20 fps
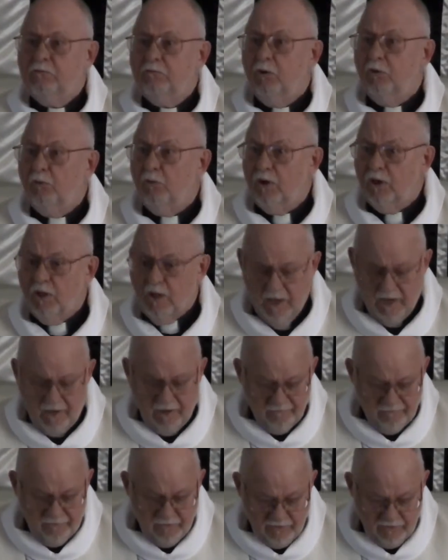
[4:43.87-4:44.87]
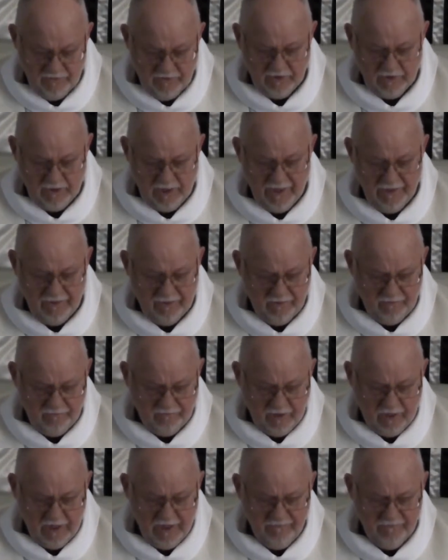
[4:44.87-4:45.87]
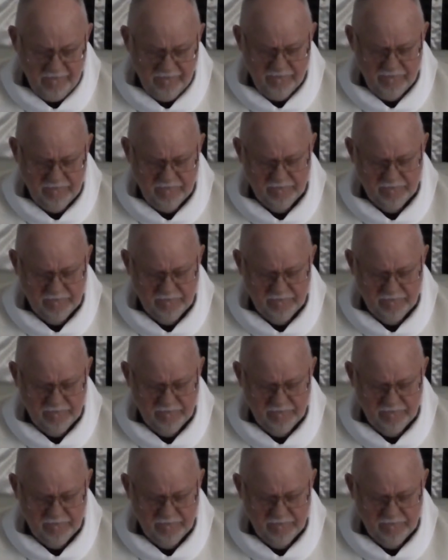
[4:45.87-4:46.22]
but will have the light of life.